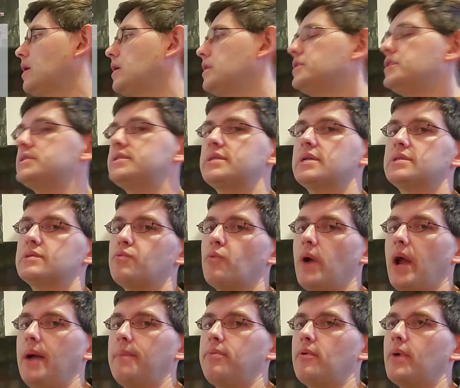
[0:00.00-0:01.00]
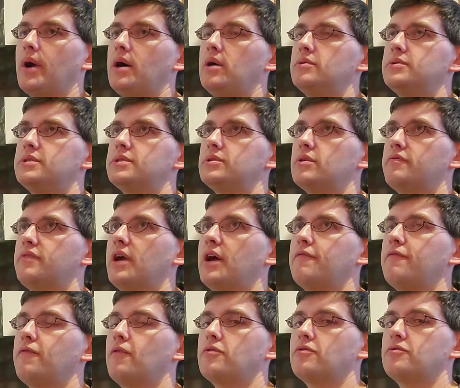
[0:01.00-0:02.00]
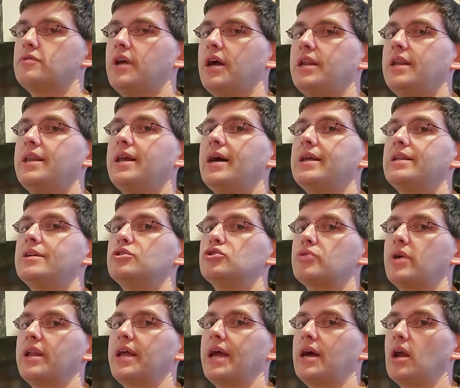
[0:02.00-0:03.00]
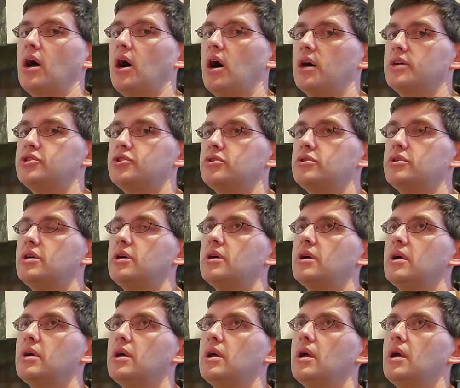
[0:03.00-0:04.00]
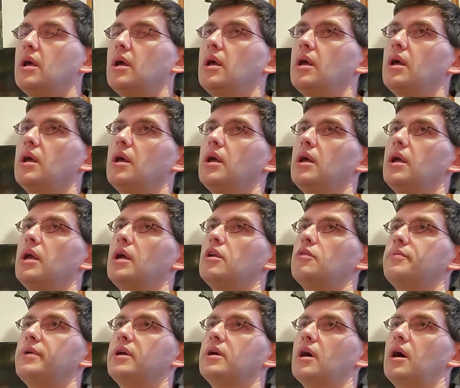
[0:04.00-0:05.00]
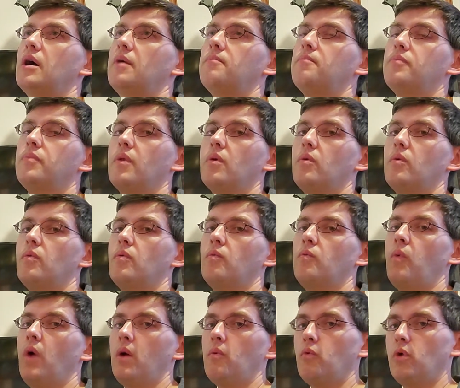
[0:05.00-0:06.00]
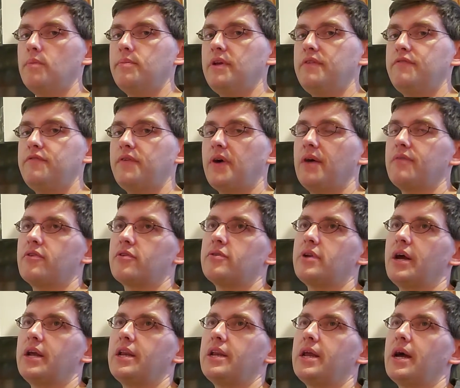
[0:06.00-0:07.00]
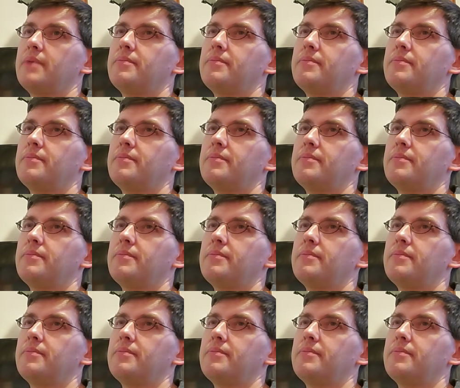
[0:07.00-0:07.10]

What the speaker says: This says wraparound, so if you got 499, you try to add 100, it'll become what would be 599,